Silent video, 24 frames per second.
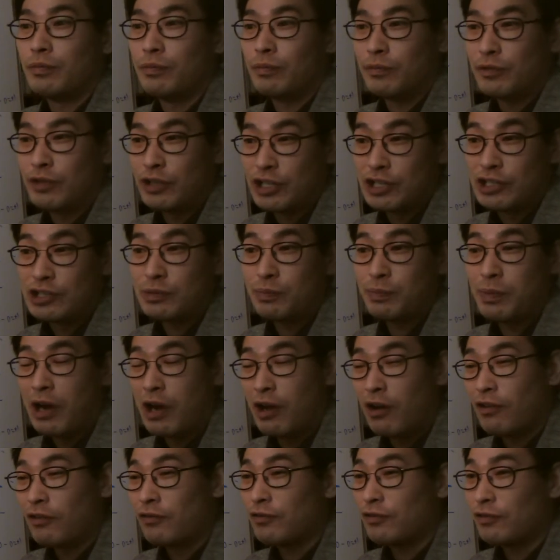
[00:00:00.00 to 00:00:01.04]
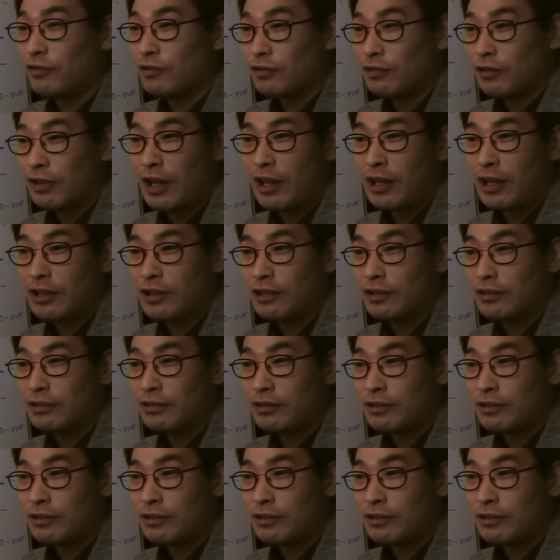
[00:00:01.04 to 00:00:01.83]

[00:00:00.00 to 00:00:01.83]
rich, powerful, and